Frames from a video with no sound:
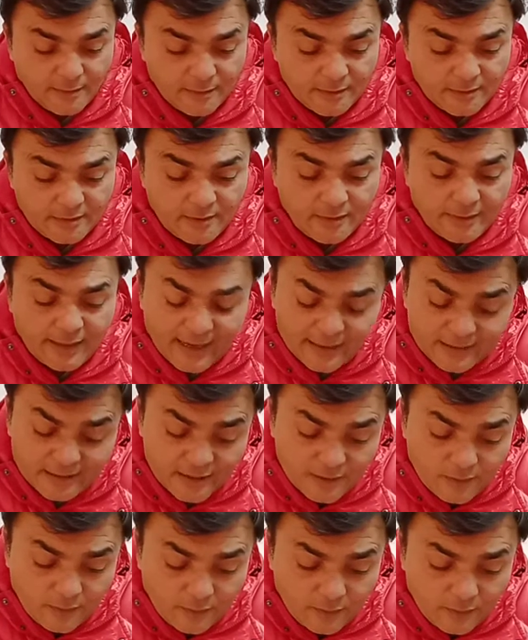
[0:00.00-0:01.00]
So
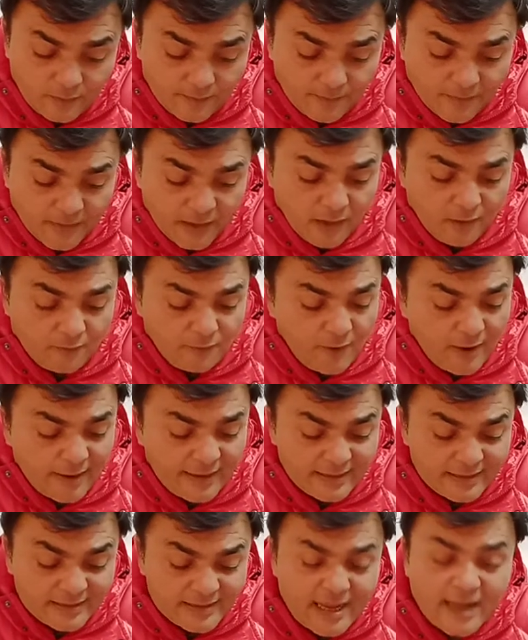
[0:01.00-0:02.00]
let's go.
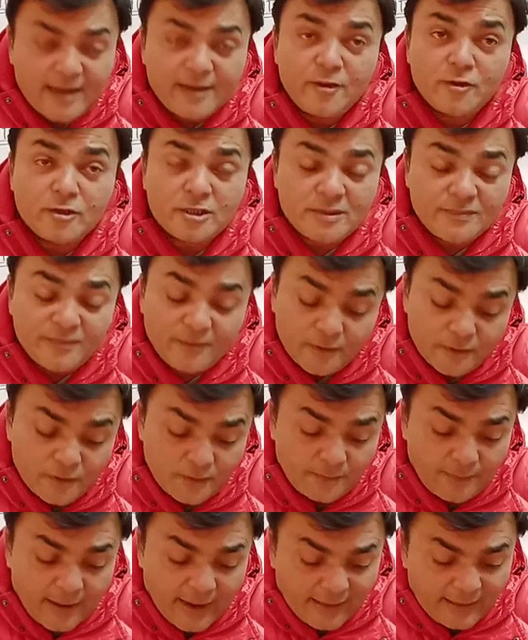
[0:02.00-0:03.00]
Forests are useful to
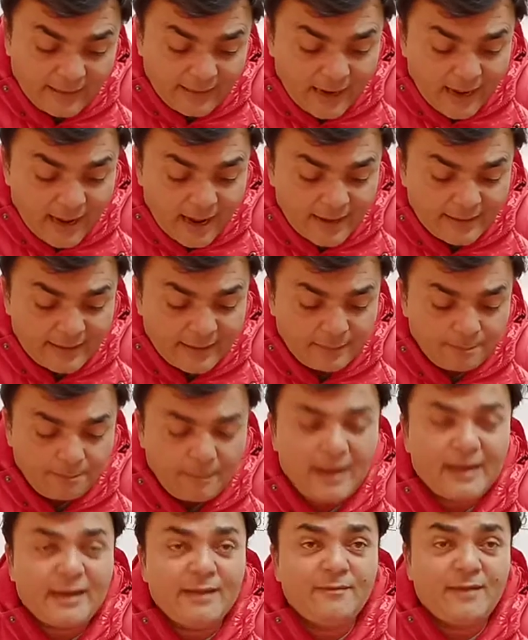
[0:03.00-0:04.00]
mankind in
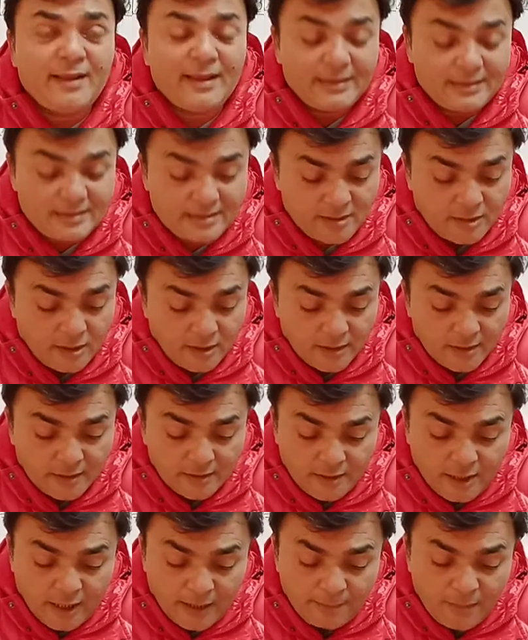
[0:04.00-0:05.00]
many ways.
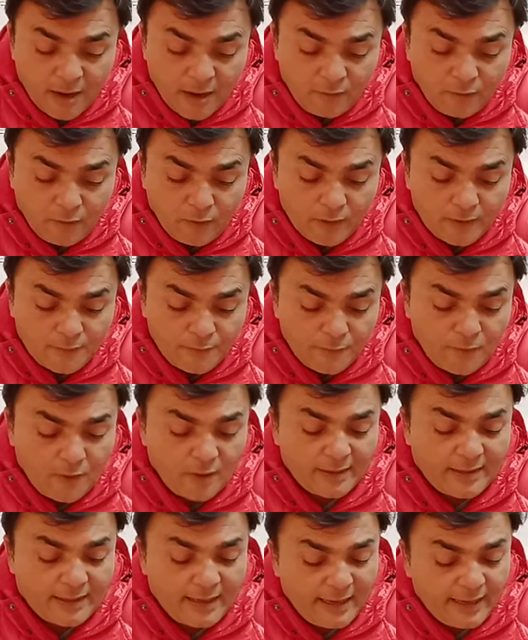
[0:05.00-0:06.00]
Timber wood
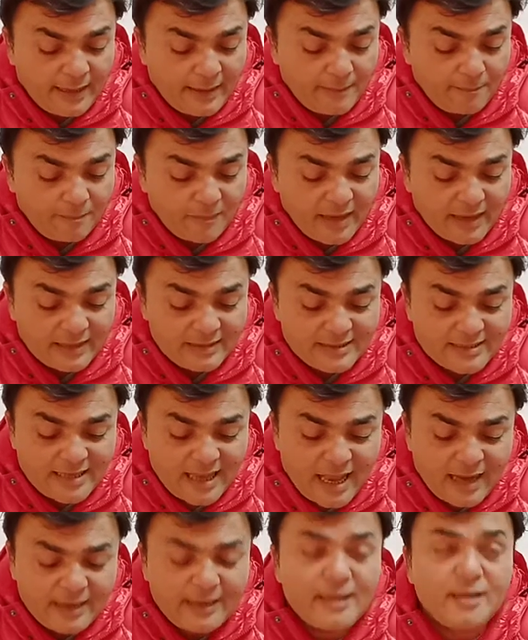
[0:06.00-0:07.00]
for teak and
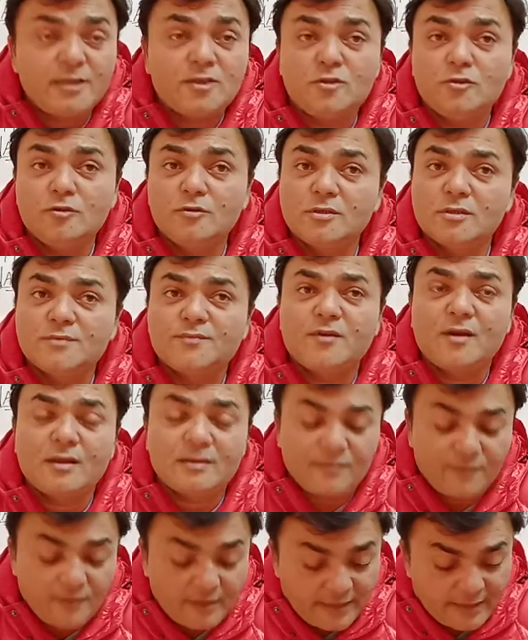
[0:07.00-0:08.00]
sal is used
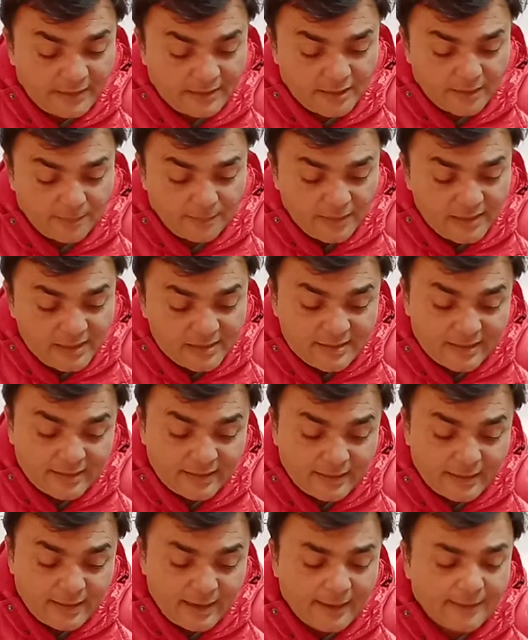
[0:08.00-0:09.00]
for furniture. Please
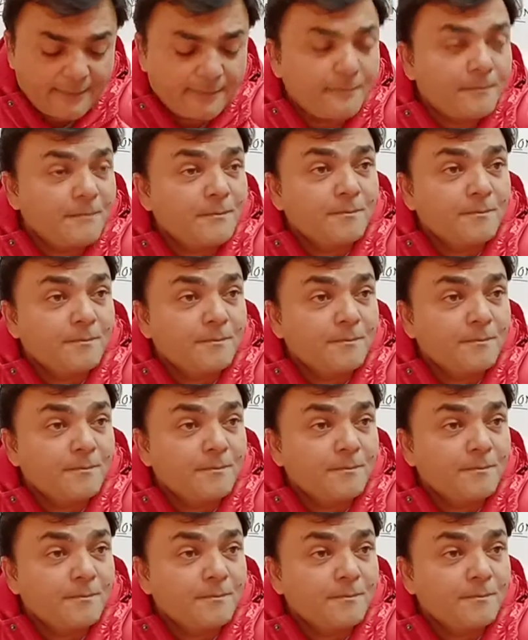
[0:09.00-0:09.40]
underline.